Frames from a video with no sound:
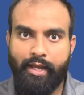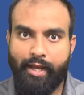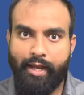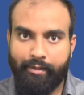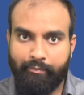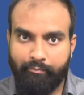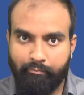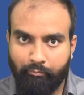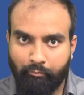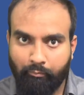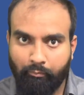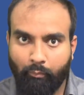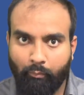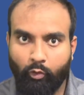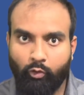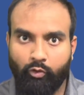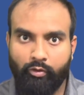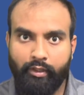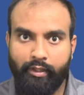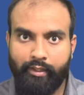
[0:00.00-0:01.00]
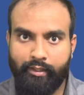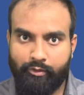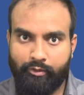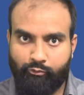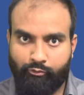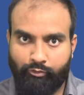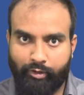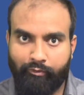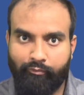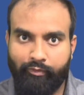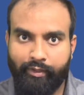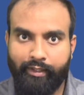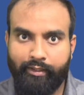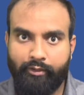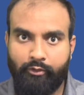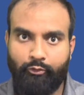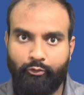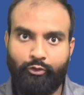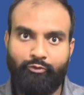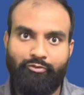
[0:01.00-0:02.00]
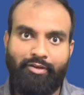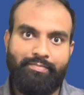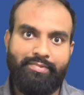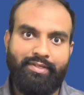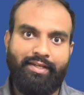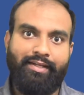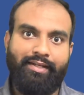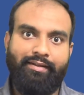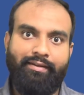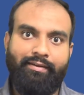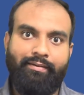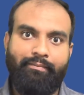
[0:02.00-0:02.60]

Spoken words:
and more traffic to your website.